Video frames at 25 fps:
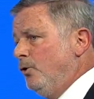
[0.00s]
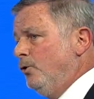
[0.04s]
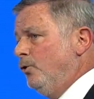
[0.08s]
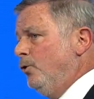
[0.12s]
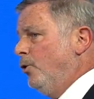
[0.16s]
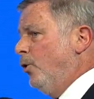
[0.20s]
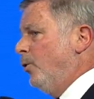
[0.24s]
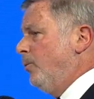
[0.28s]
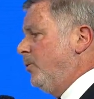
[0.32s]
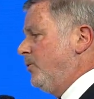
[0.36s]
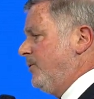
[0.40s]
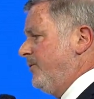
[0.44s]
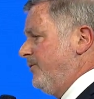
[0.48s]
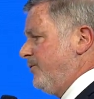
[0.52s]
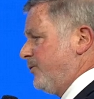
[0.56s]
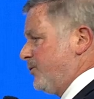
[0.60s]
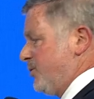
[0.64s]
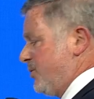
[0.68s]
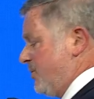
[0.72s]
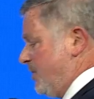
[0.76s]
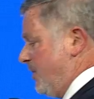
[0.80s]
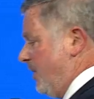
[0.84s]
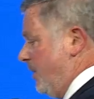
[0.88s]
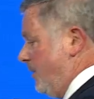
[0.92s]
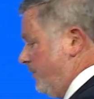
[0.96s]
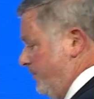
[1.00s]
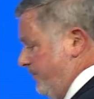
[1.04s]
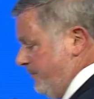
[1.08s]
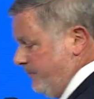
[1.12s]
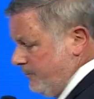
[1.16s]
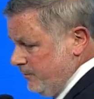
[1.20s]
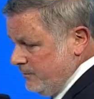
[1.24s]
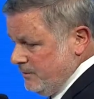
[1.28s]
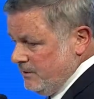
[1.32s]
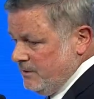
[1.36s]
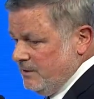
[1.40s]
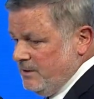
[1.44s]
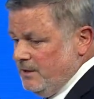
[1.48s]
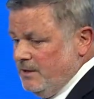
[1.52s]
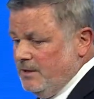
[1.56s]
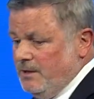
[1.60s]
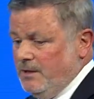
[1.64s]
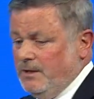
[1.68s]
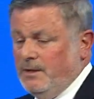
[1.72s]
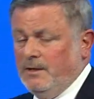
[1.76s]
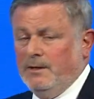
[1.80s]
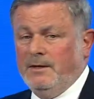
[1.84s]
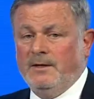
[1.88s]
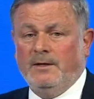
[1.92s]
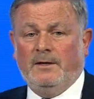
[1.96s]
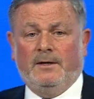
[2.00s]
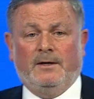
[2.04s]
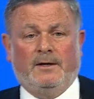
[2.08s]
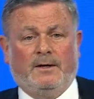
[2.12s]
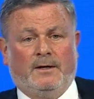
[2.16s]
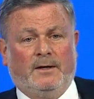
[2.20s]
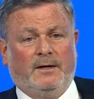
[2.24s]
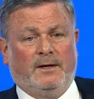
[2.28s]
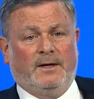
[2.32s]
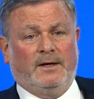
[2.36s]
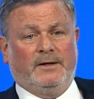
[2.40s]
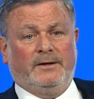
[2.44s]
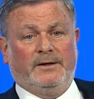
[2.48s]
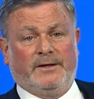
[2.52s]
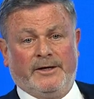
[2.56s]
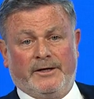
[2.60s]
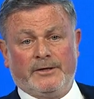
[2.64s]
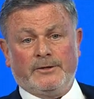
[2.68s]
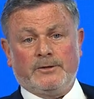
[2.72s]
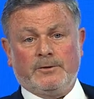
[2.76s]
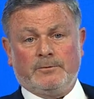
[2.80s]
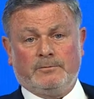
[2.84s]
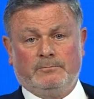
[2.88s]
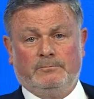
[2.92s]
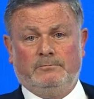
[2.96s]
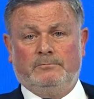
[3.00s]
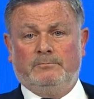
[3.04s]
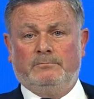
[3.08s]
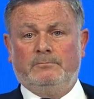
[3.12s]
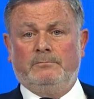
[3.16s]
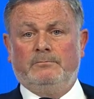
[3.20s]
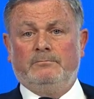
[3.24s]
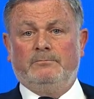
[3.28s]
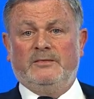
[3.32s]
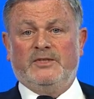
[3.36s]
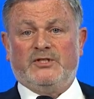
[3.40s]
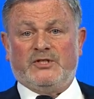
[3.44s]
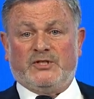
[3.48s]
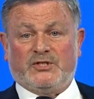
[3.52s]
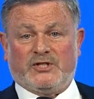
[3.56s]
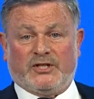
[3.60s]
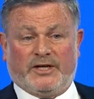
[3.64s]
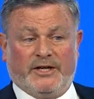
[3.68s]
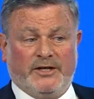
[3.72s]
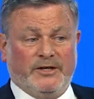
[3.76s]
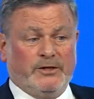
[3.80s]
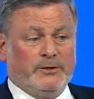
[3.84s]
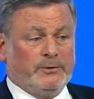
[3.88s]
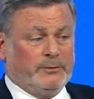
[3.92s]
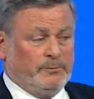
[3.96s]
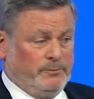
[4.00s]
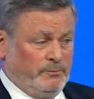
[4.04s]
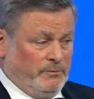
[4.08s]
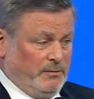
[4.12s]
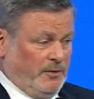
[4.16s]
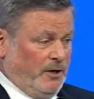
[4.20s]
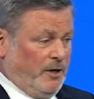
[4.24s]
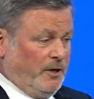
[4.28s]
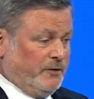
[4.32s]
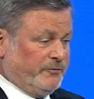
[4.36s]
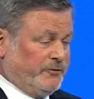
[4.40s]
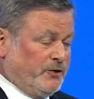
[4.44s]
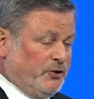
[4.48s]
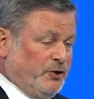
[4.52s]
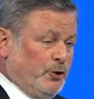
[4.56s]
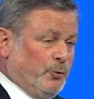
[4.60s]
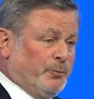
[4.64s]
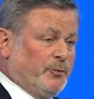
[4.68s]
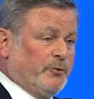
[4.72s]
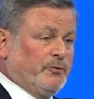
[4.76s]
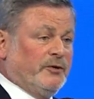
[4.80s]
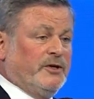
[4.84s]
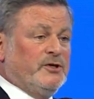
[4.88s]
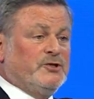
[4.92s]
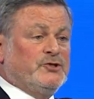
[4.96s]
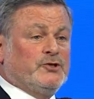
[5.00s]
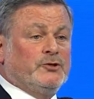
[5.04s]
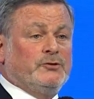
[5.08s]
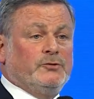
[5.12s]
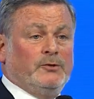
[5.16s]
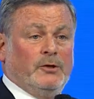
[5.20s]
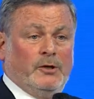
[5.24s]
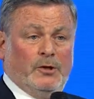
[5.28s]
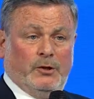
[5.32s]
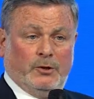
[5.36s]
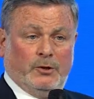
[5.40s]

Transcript: no money for staff, and there, Mrs. K, after the operation,